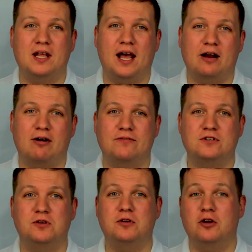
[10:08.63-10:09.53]
the aircraft
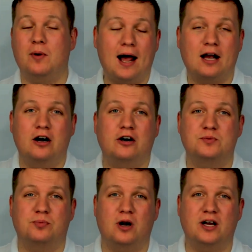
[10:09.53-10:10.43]
to you at
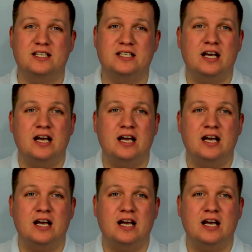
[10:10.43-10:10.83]
cost price,